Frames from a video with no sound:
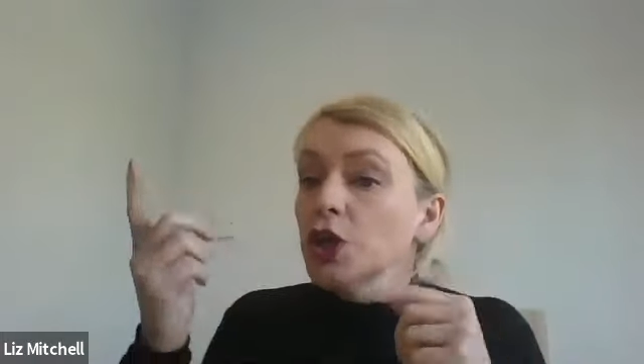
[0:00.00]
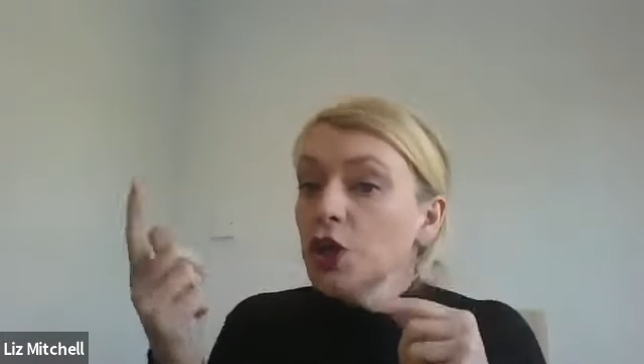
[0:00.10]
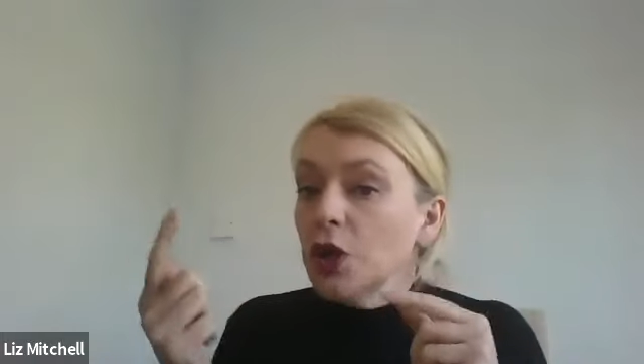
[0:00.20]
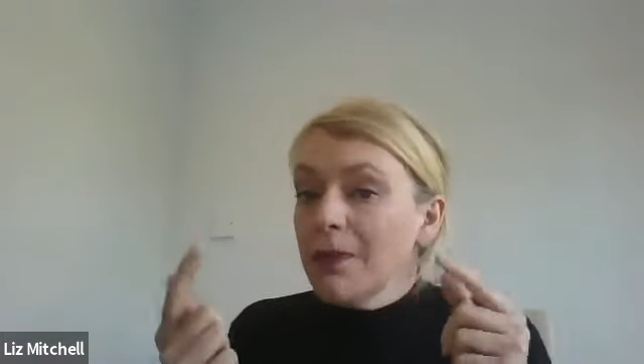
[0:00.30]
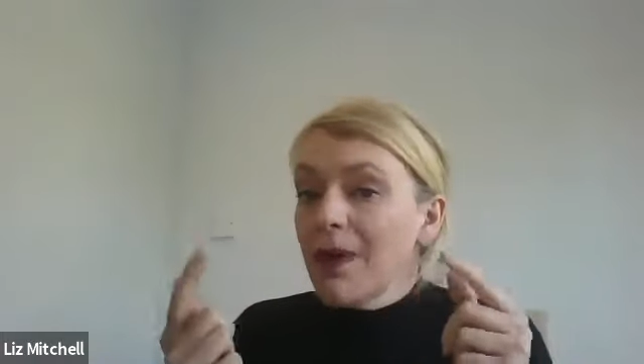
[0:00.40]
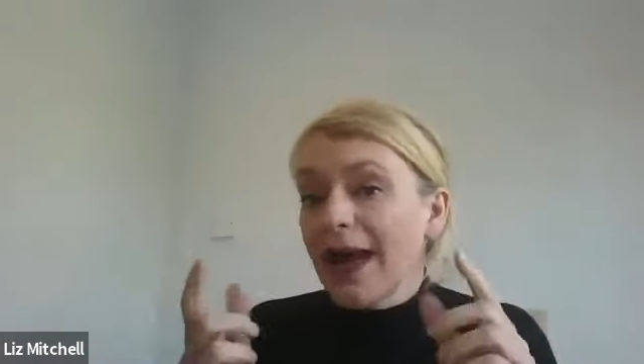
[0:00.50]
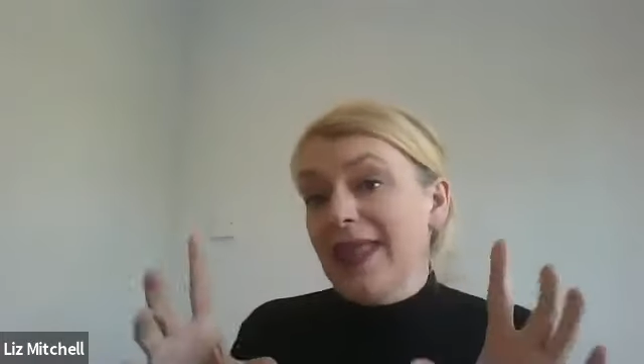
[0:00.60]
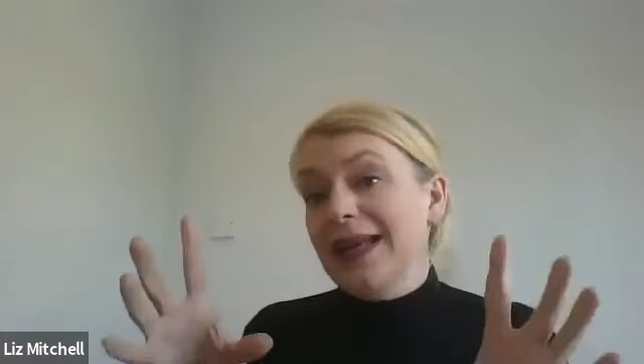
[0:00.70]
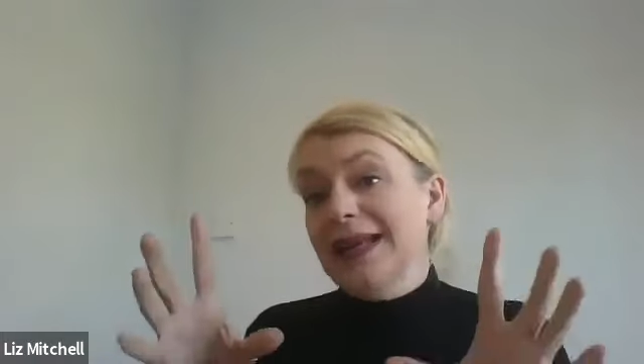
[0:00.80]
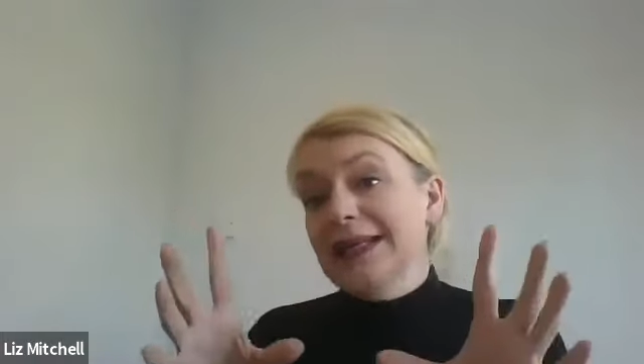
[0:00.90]
You might
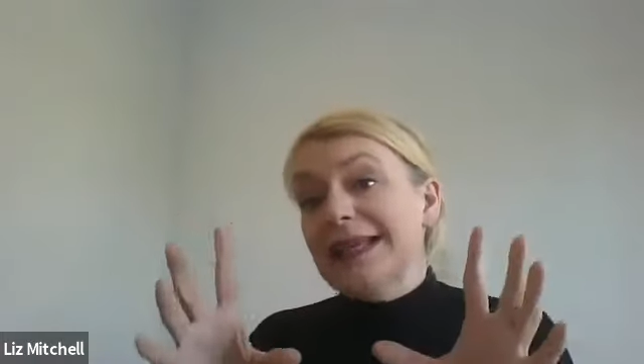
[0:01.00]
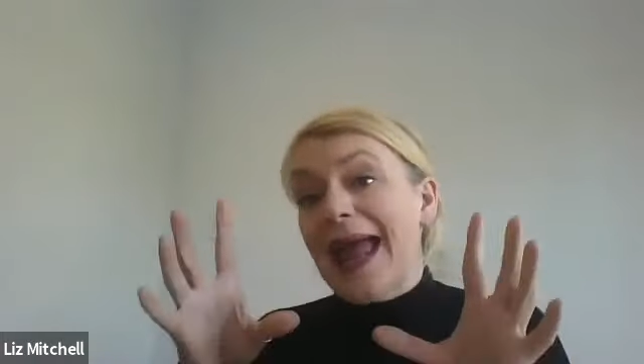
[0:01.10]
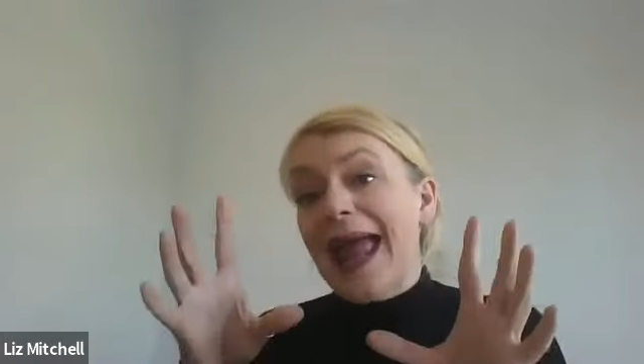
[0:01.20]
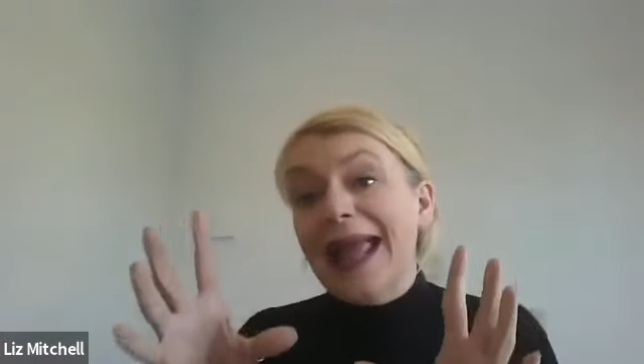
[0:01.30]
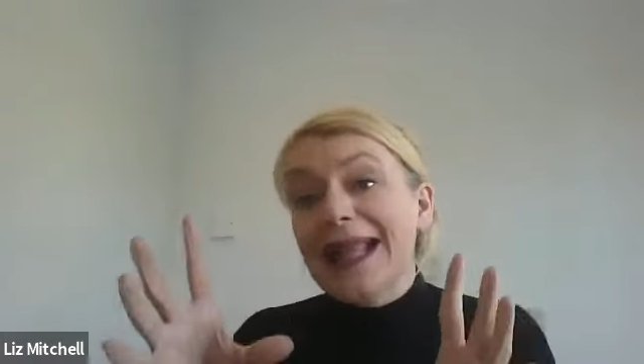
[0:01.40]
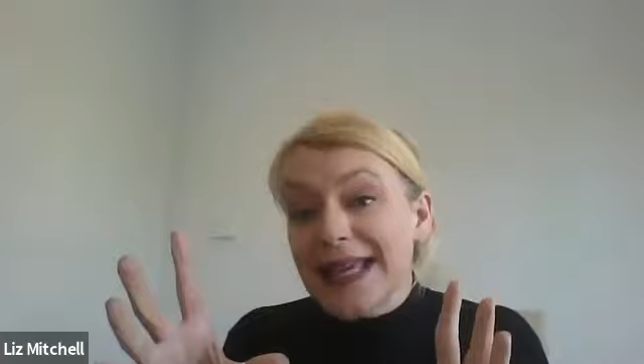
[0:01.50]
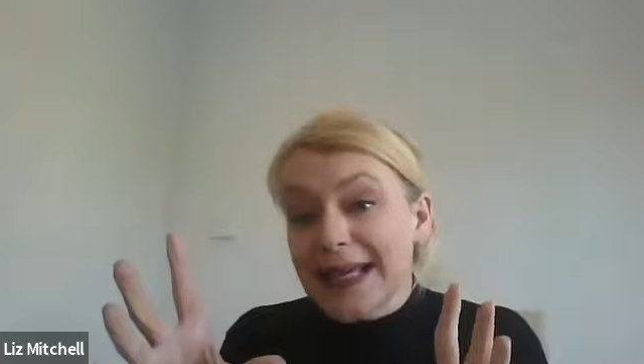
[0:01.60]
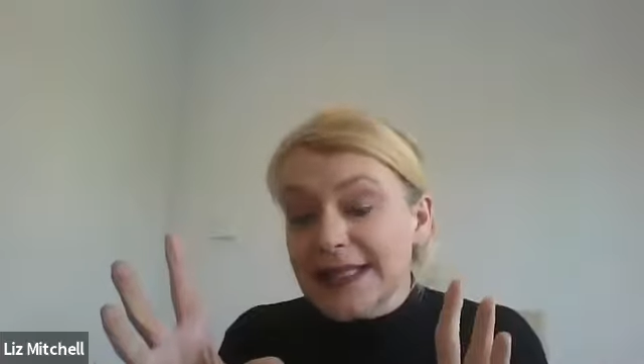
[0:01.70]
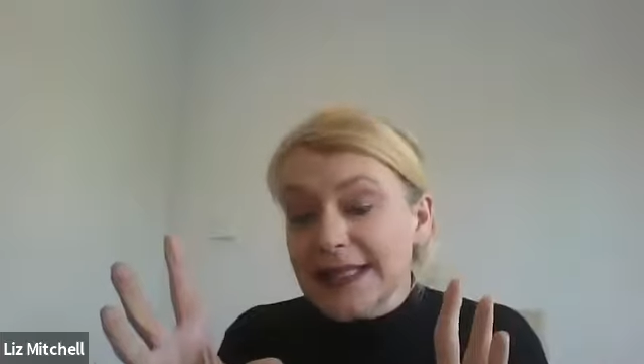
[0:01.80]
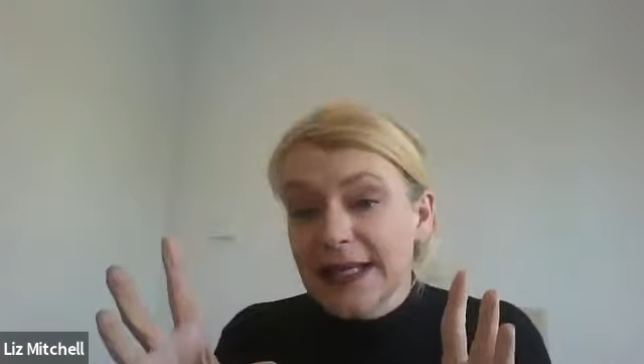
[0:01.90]
then need to
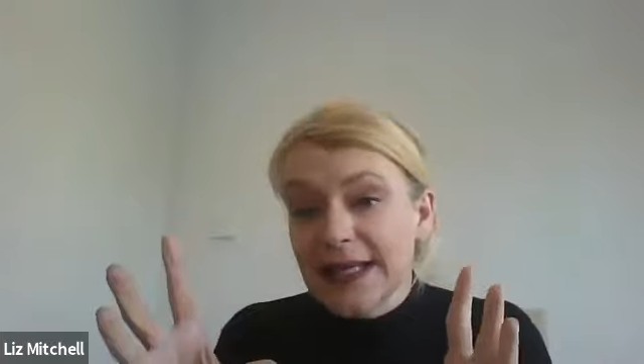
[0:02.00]
edit